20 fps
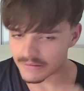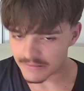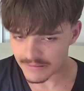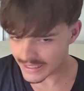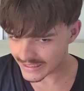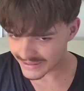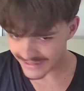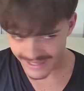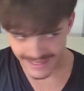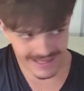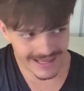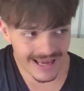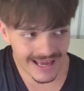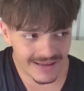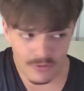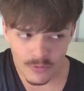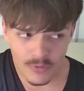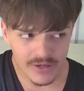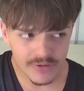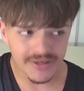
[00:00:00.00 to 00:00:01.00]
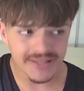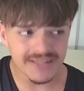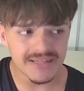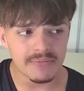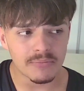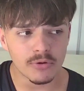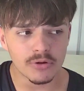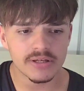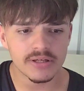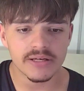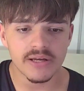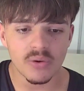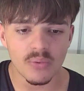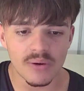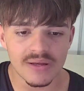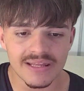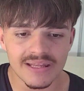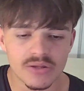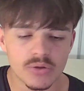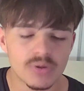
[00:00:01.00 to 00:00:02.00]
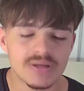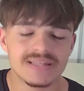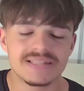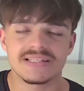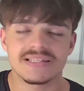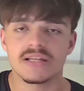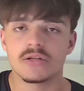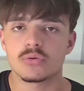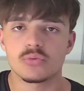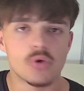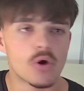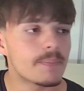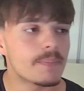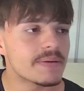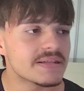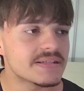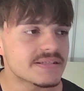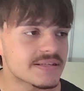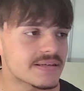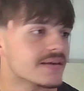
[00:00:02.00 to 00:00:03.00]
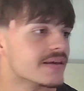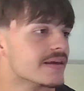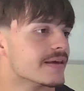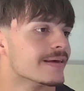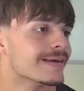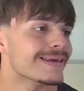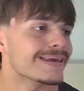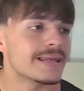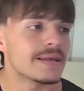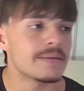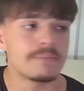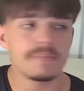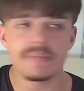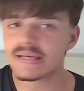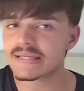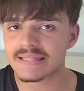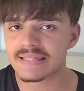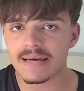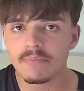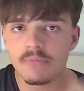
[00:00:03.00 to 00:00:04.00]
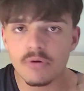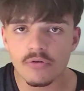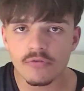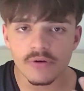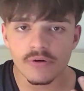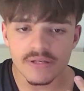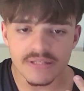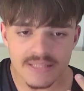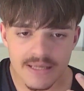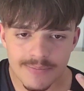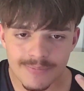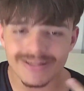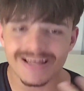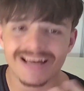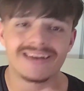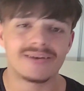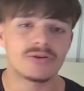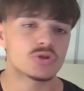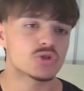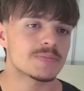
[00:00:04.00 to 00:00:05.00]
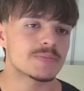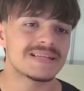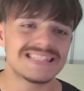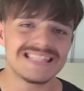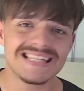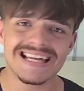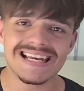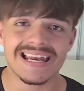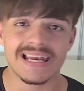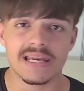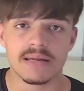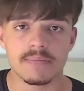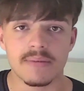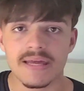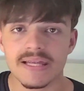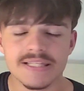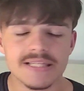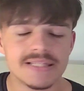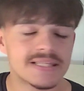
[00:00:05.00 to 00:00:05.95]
the AI will create the model in a way that you can still wrap it in Mixamo, for example, and automatically animate it